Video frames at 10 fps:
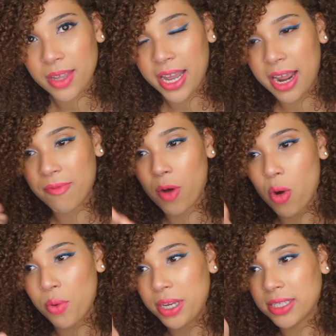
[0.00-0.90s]
And I've
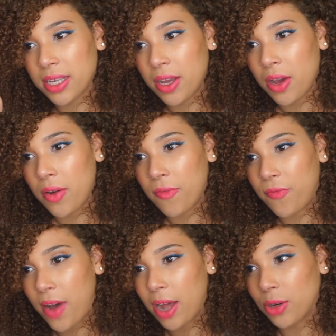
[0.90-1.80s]
always
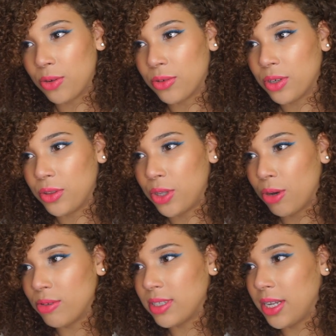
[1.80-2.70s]
followed
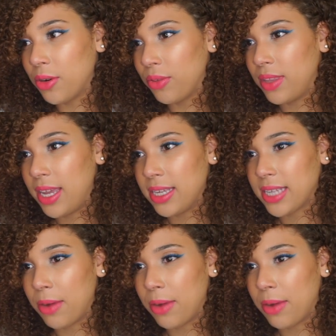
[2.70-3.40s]
those little things.